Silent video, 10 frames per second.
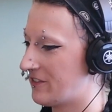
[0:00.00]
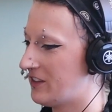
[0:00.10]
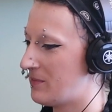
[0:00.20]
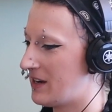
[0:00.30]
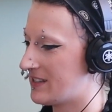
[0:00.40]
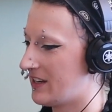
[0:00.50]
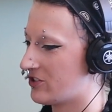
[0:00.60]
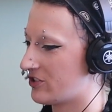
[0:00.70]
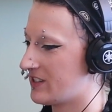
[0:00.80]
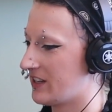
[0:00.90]
it definitely makes it
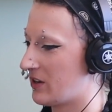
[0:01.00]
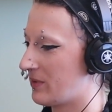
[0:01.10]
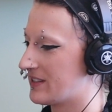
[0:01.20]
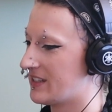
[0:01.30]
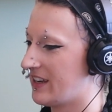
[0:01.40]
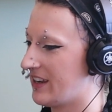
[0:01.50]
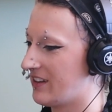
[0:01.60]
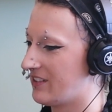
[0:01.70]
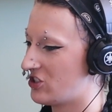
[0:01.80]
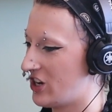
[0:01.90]
interesting that we're
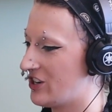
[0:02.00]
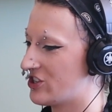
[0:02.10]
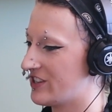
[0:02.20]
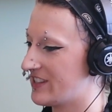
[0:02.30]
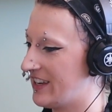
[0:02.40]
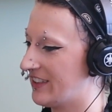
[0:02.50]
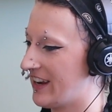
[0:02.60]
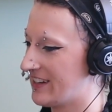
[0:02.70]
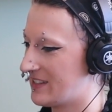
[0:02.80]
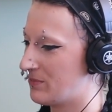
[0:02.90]
seeing changes in
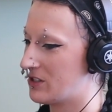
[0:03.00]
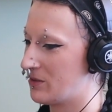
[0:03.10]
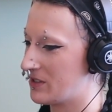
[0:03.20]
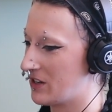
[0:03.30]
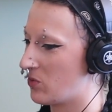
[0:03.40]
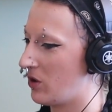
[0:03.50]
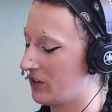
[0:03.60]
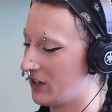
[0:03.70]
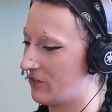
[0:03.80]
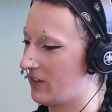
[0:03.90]
like symptoms and
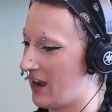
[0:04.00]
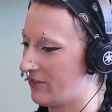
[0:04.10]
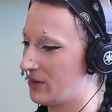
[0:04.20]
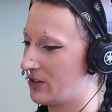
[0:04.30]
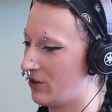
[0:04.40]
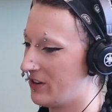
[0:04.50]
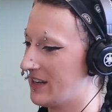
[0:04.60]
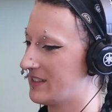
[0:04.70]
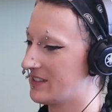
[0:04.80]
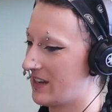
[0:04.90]
quality of life, but not
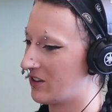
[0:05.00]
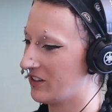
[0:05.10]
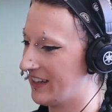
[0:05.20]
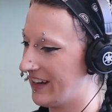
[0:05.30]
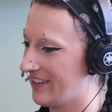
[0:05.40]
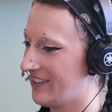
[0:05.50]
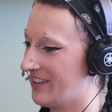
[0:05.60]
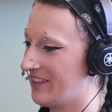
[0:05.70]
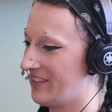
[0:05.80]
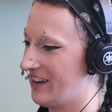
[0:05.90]
necessarily
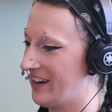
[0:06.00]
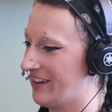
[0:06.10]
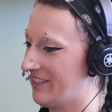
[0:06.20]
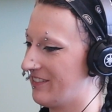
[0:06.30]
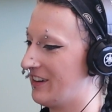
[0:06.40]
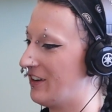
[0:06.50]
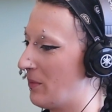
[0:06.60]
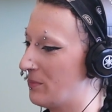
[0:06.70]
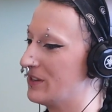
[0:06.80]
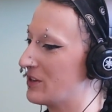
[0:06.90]
the the
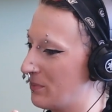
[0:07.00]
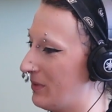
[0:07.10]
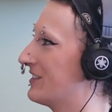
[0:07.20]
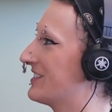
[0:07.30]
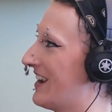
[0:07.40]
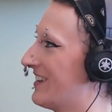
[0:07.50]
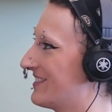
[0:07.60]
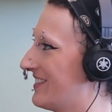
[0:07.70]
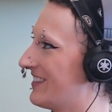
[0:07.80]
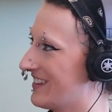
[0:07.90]
numbers on blood
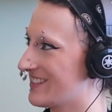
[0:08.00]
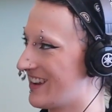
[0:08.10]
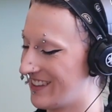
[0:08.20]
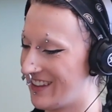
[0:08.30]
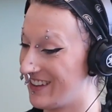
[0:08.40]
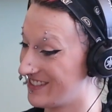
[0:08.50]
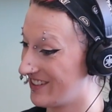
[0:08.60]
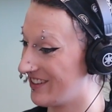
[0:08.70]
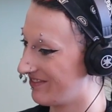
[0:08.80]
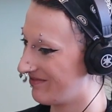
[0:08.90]
tests and things like that.
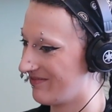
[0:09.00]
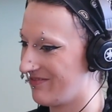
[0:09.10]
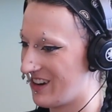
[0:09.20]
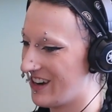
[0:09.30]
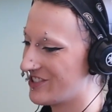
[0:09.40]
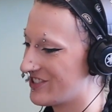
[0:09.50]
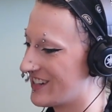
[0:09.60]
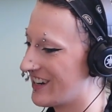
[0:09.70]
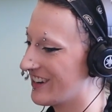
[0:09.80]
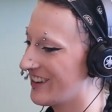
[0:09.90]
So mm very
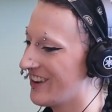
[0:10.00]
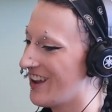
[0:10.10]
interesting.